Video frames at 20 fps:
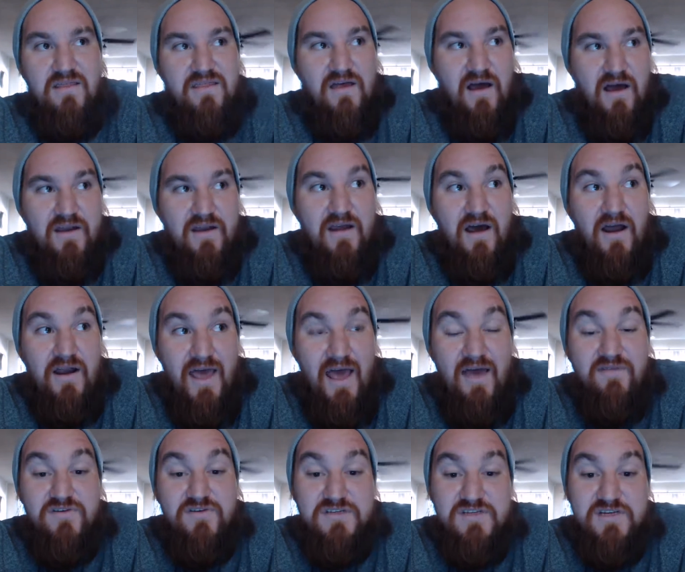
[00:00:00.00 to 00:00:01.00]
On, on
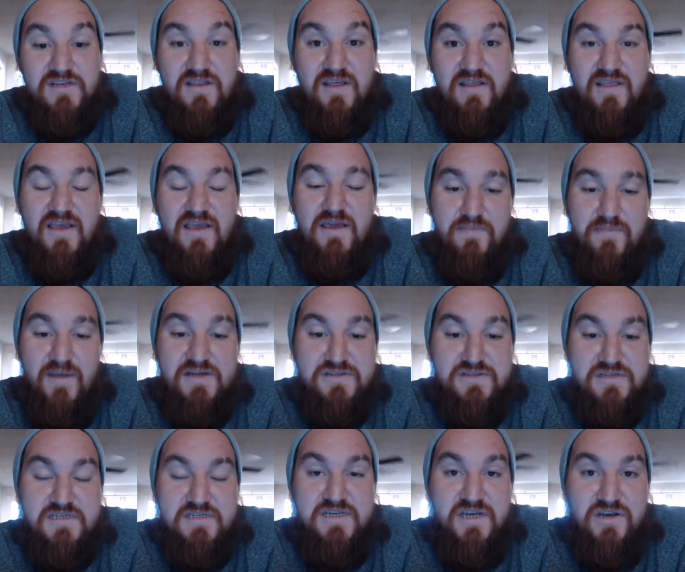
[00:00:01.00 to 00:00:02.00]
average, and they, they can measure
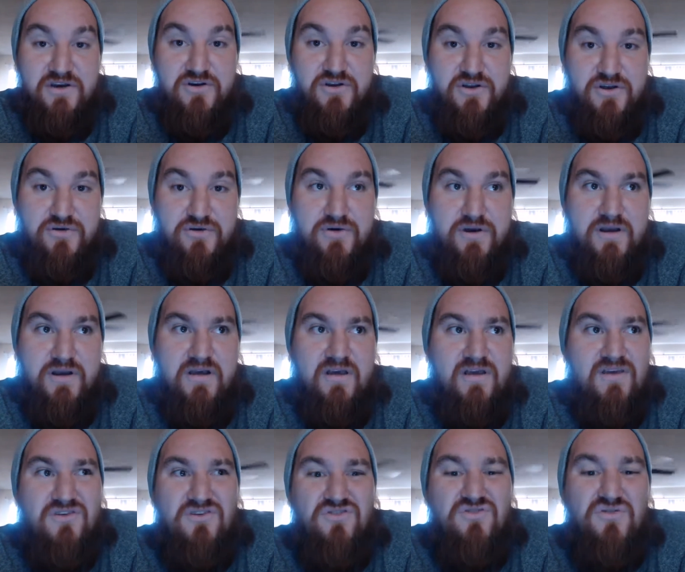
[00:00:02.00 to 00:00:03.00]
this in your urine,
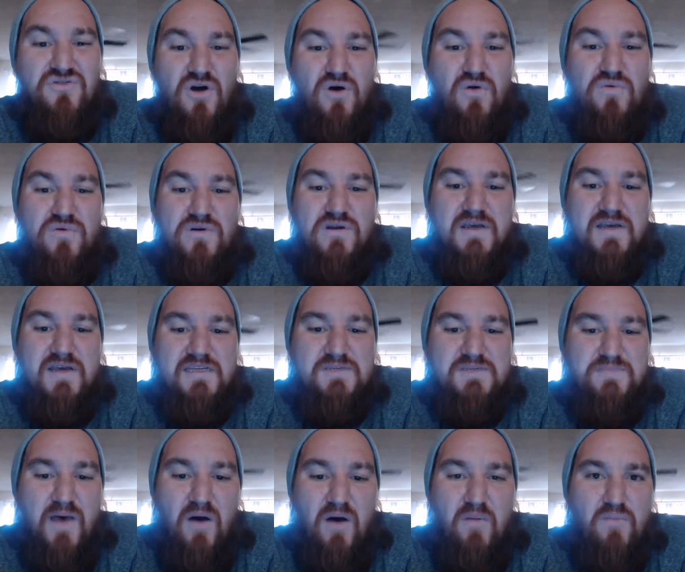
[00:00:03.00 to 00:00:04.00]
you don't
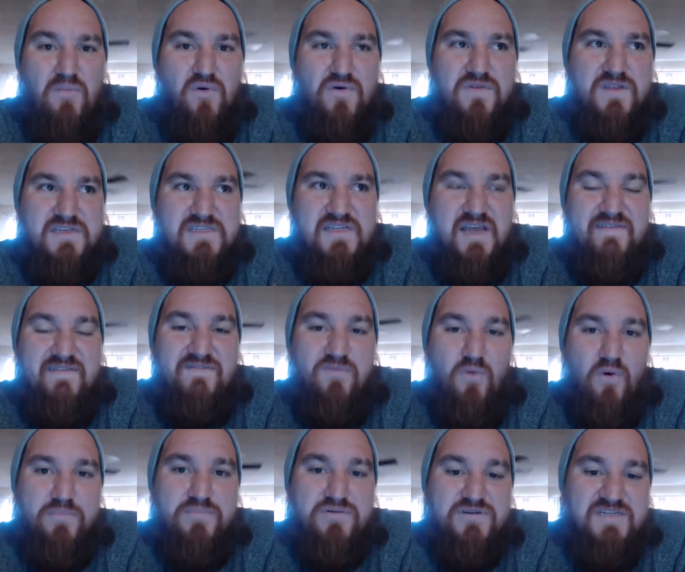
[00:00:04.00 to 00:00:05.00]
expel more than, say,
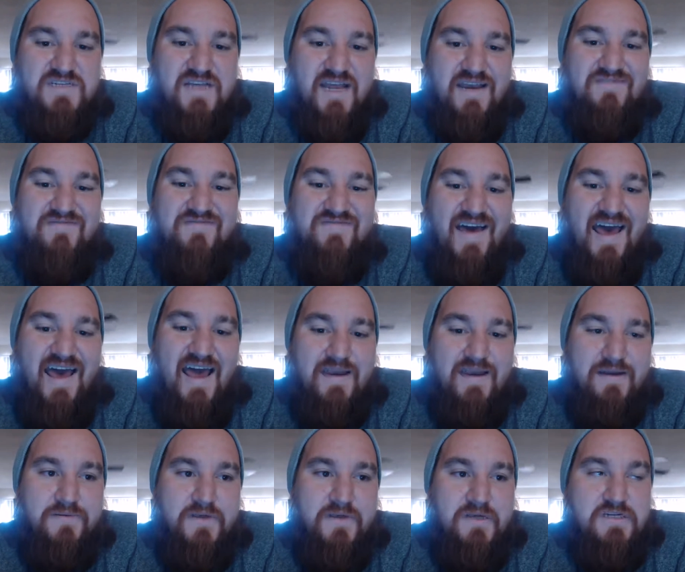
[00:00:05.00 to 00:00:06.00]
4%
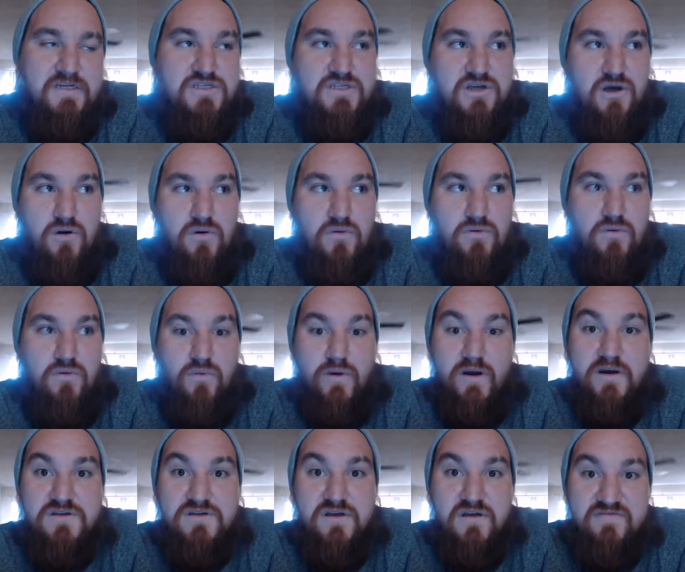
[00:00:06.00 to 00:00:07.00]
fat. So
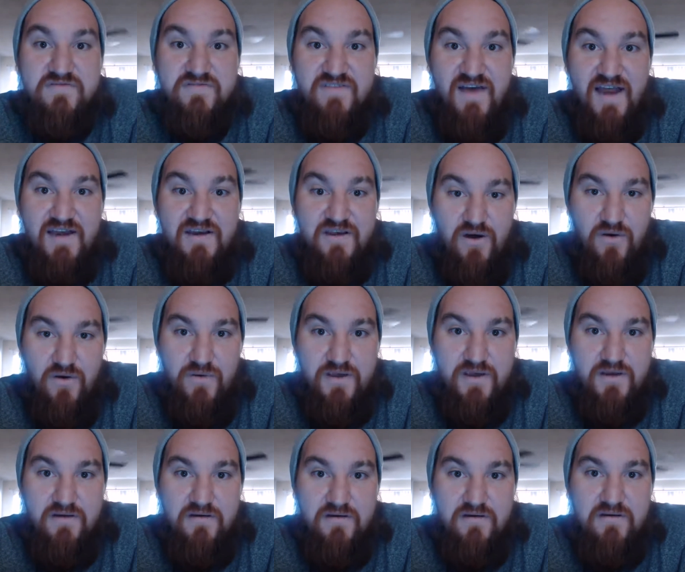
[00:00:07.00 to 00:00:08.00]
where's all the fat
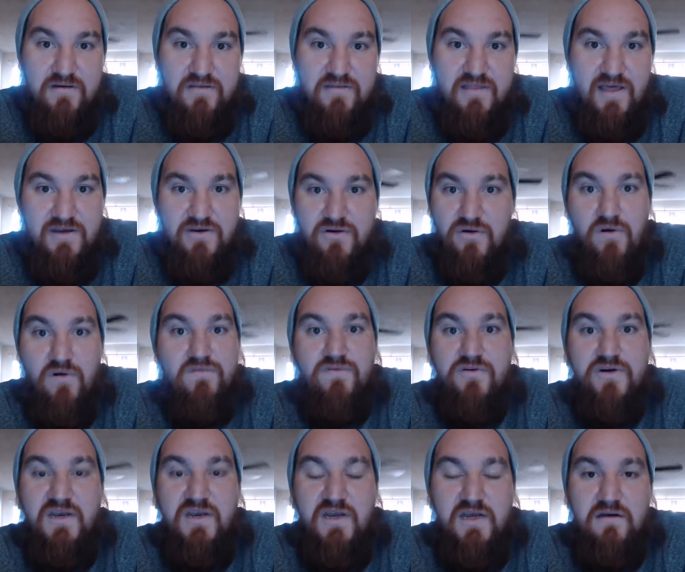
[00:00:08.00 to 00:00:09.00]
going that you're
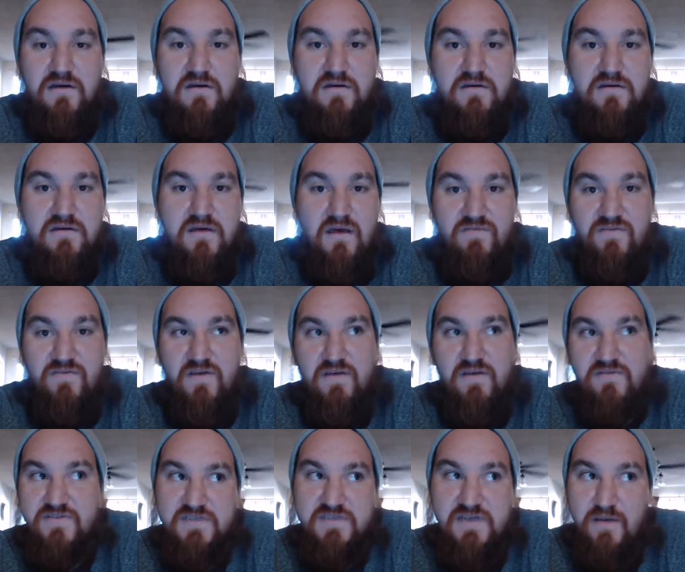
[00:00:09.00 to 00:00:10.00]
overeating? If, it,
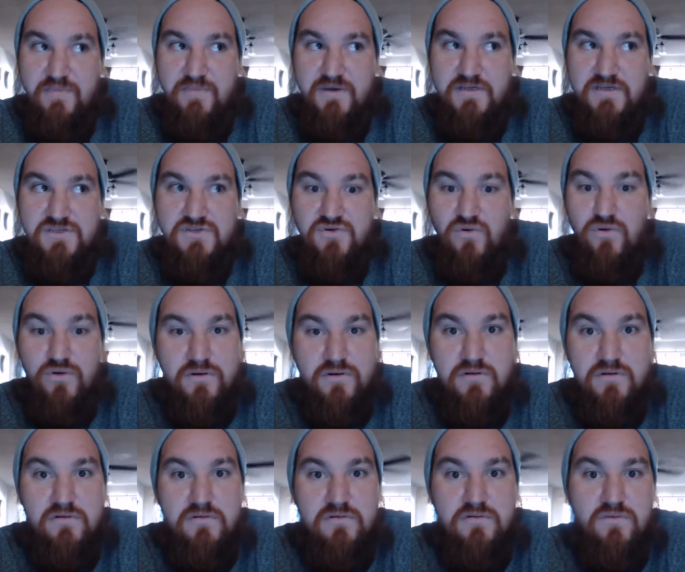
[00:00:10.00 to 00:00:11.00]
if it's not being stored,
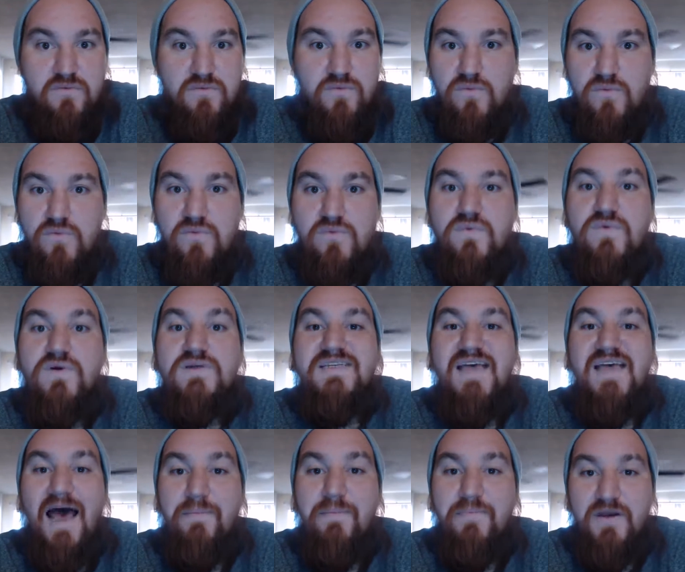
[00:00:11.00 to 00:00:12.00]
what's
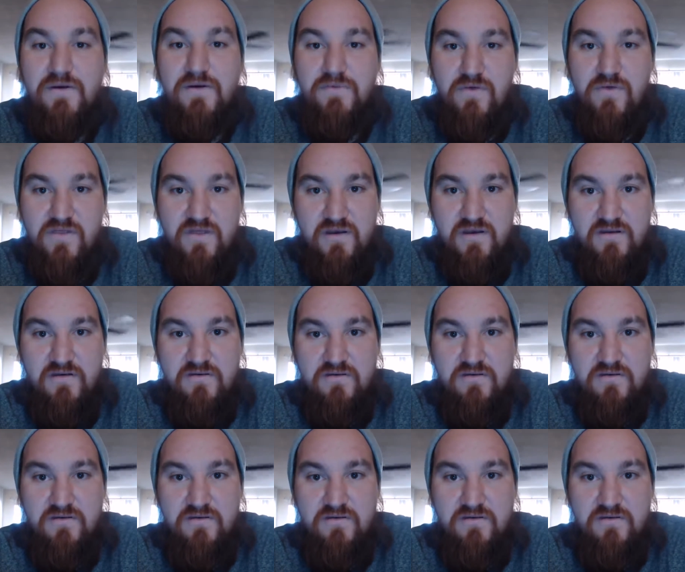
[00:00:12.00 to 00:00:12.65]
happening with it?